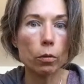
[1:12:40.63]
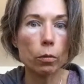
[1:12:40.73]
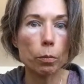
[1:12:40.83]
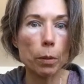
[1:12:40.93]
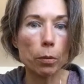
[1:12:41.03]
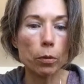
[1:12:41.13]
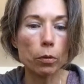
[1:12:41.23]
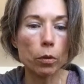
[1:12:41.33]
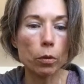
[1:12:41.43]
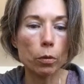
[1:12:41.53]
people
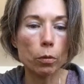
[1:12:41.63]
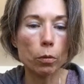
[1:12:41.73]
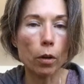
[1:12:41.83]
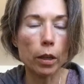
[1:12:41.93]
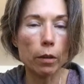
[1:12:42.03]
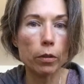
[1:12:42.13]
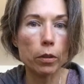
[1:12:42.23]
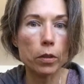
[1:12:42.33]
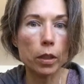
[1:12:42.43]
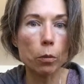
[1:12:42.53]
who aren't even
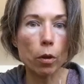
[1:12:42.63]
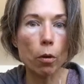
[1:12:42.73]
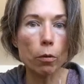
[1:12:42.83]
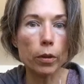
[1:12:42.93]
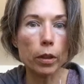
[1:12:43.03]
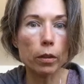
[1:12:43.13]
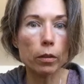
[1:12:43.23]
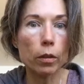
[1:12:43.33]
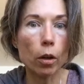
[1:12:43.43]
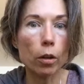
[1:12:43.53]
sick with COVID
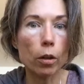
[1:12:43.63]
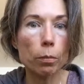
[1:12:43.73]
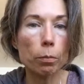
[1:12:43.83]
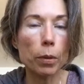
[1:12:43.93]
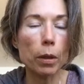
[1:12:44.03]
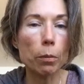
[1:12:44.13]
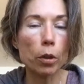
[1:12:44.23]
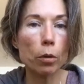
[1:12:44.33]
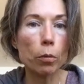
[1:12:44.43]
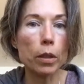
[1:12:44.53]
are being put
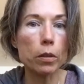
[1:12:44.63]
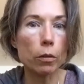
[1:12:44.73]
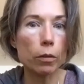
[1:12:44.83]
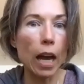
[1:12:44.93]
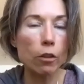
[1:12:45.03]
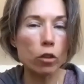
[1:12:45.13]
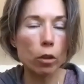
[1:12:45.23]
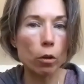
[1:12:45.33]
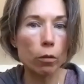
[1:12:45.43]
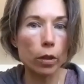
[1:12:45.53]
at risk of catching
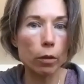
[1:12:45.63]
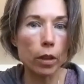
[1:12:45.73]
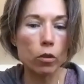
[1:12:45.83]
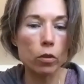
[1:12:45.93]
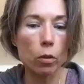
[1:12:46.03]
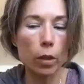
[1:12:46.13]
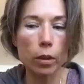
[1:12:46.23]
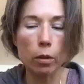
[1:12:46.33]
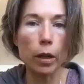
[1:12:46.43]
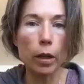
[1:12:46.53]
COVID if they just go get
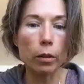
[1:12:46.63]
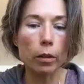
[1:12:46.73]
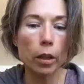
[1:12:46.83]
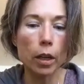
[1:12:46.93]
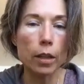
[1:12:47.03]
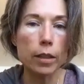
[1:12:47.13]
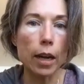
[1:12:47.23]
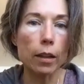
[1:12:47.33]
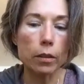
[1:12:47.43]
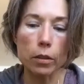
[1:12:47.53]
their regular
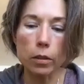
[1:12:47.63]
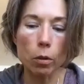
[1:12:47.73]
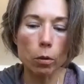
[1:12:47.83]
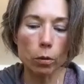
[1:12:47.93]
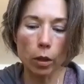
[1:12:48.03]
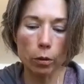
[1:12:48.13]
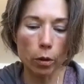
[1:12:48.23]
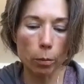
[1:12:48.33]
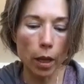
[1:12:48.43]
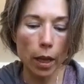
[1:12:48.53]
dialysis. It's a whole nother
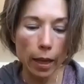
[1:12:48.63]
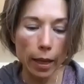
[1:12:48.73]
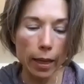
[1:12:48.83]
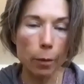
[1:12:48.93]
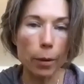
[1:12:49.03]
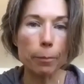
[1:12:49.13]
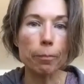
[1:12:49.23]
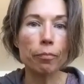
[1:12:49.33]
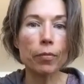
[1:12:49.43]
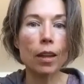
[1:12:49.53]
group. Anyway,
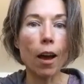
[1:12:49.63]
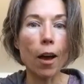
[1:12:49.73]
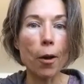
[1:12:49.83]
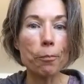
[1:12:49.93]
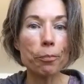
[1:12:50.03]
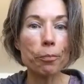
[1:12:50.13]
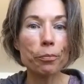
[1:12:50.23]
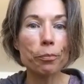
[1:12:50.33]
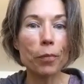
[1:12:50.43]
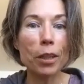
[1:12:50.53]

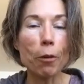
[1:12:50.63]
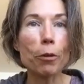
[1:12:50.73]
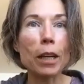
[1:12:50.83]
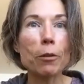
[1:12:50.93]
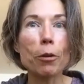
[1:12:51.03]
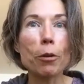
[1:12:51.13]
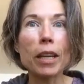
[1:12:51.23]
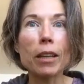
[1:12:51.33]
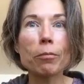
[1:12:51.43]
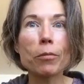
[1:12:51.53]
enough rant for
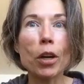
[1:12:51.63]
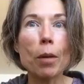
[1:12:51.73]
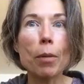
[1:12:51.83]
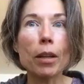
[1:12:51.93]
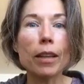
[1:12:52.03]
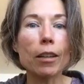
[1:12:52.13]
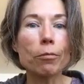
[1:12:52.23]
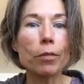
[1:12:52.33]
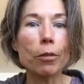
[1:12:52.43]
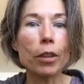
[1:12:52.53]
me. Sorry about that
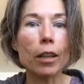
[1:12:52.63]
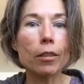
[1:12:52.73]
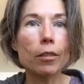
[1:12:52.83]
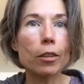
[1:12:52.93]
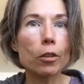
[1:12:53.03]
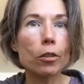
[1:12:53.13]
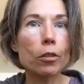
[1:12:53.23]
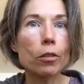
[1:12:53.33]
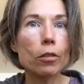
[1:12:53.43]
if I got a little